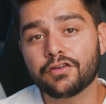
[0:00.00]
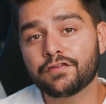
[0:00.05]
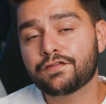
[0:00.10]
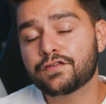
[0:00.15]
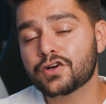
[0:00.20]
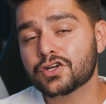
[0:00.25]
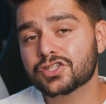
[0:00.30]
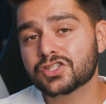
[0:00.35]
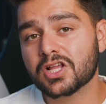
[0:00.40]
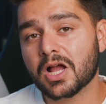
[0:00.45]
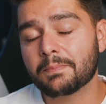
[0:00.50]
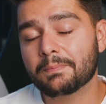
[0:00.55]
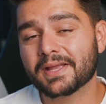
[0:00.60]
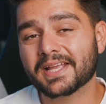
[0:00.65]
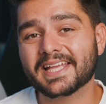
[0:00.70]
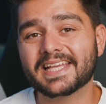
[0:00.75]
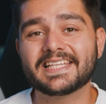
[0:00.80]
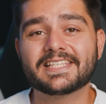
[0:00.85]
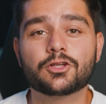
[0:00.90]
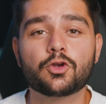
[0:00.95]
The first
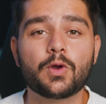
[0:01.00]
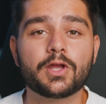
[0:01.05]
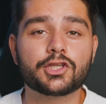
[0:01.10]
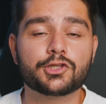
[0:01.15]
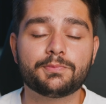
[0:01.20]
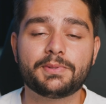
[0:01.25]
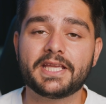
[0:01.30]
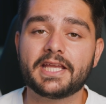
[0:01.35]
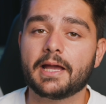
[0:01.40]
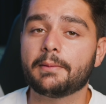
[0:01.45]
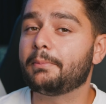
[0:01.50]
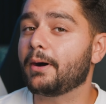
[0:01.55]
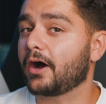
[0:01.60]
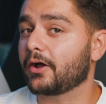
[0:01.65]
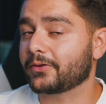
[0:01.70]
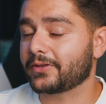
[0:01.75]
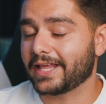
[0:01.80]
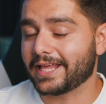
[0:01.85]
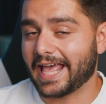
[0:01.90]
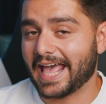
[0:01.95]
topic is going to be
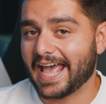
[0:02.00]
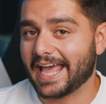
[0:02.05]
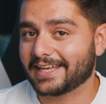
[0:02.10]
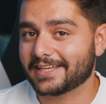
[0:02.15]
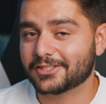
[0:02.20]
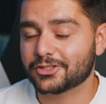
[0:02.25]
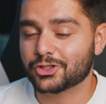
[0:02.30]
about head